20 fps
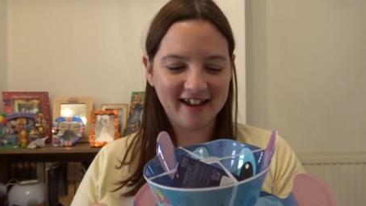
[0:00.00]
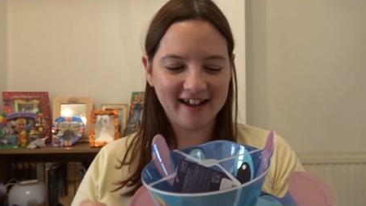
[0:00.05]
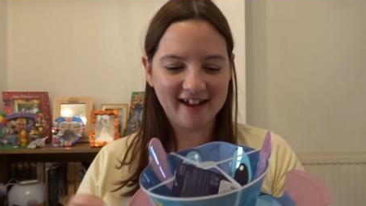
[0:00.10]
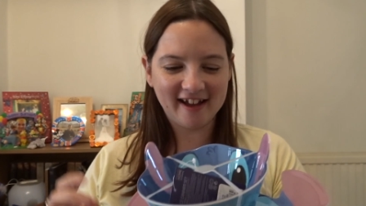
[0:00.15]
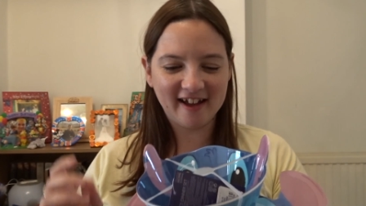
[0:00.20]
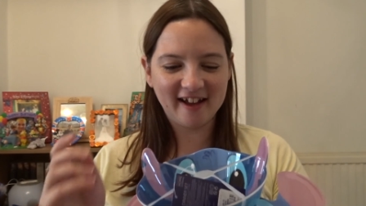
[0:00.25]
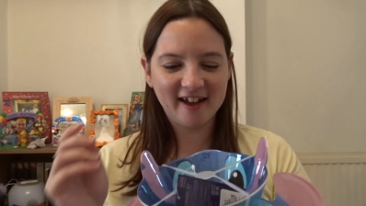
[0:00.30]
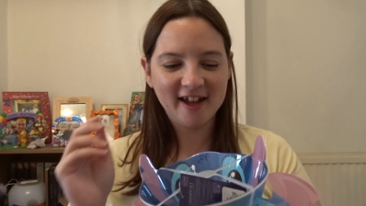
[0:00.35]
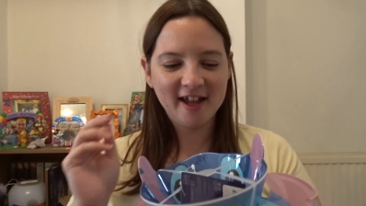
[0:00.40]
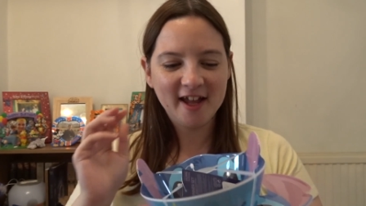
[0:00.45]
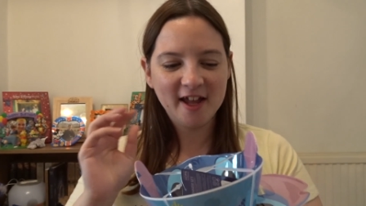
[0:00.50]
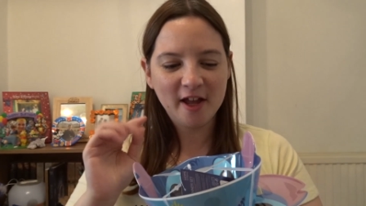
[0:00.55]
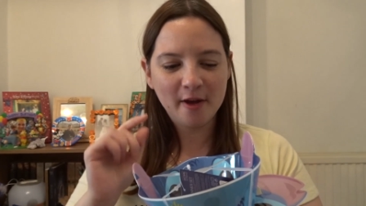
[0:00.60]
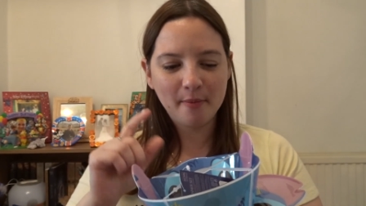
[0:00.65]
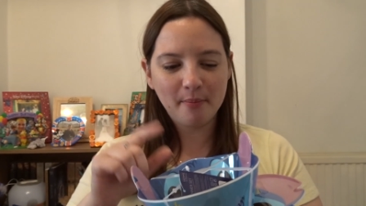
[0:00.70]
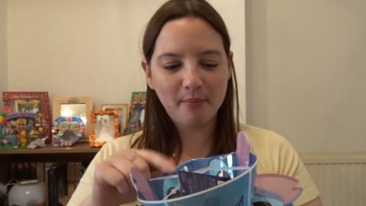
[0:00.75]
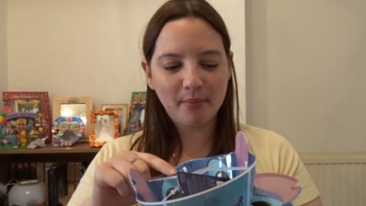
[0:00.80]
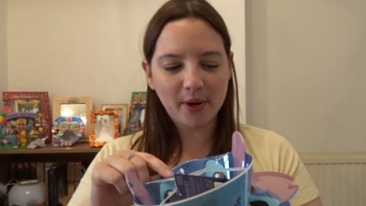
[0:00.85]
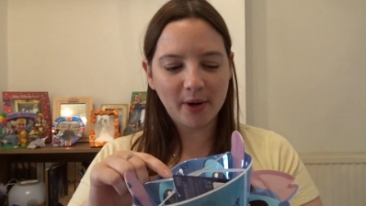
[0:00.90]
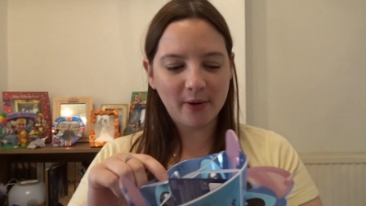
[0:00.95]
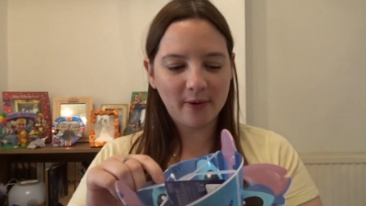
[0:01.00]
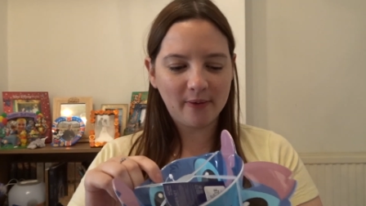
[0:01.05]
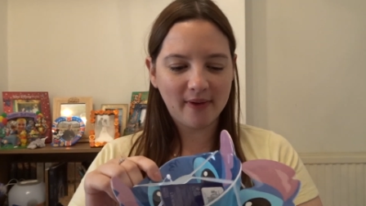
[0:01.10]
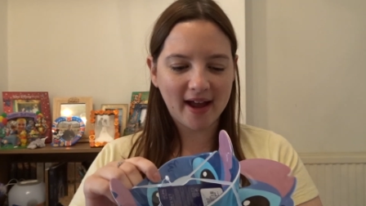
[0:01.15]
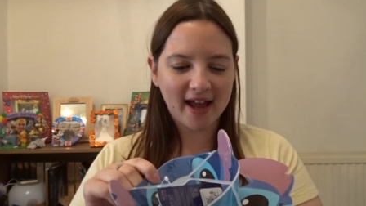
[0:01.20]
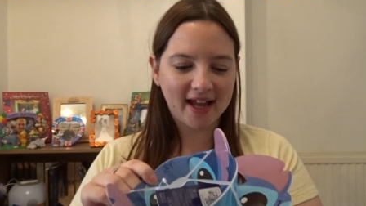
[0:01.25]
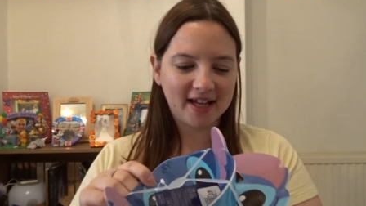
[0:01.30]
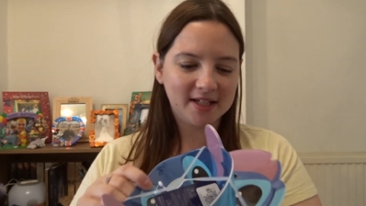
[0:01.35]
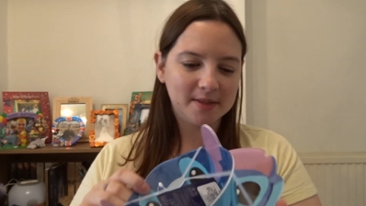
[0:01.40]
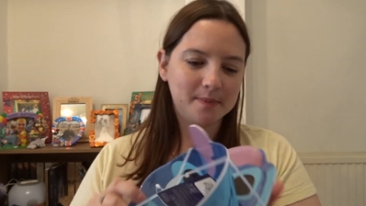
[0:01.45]
uh, bowl
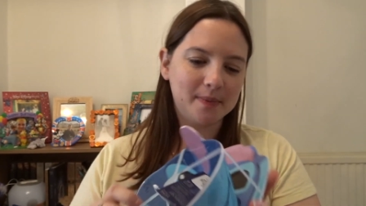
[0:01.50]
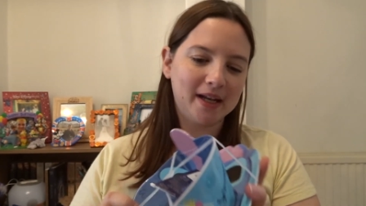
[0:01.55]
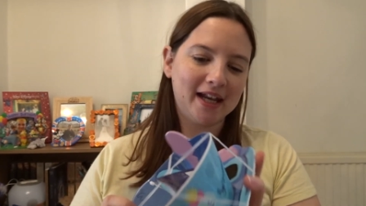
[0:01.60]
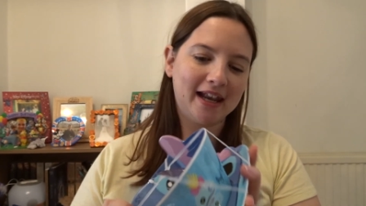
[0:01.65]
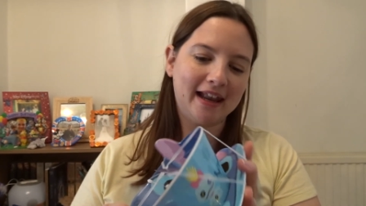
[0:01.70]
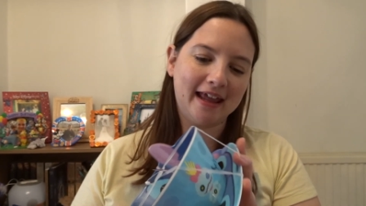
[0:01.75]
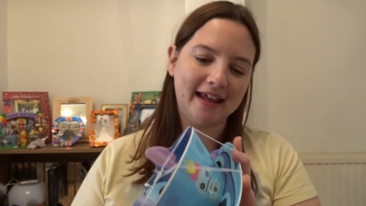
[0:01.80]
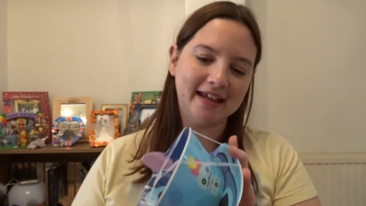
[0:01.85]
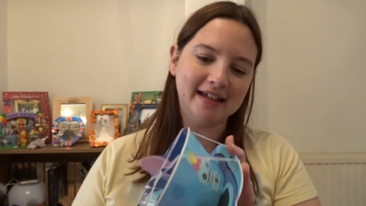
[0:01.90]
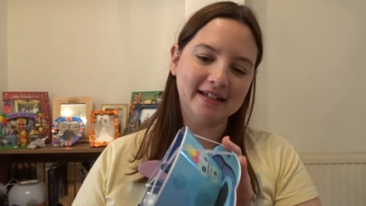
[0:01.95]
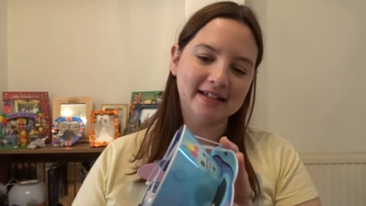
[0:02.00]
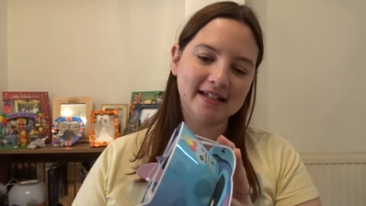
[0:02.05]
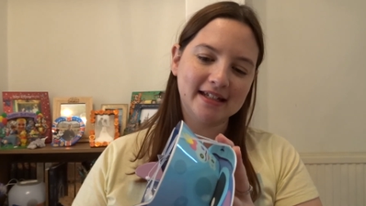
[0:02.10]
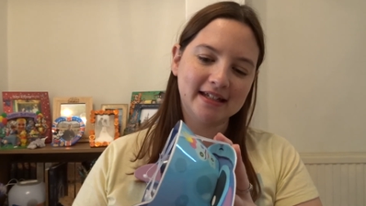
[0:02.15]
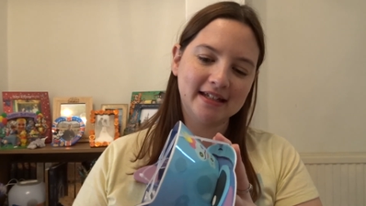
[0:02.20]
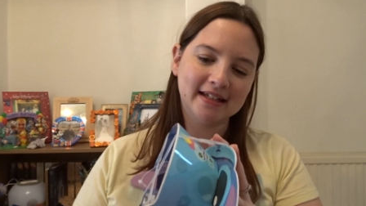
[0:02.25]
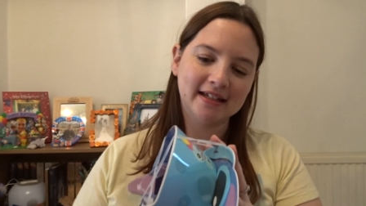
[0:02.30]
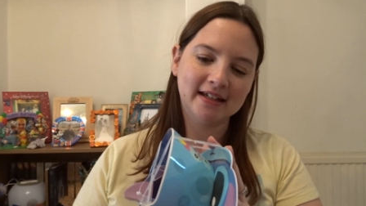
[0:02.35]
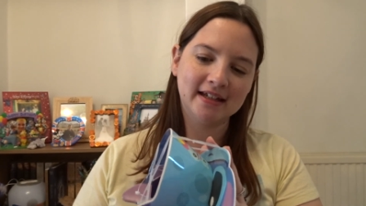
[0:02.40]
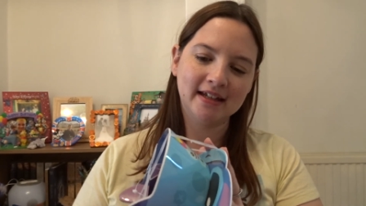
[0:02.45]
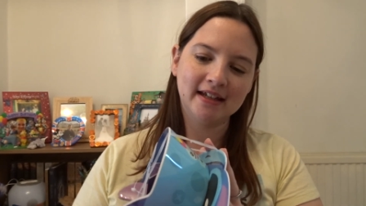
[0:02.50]
and plate,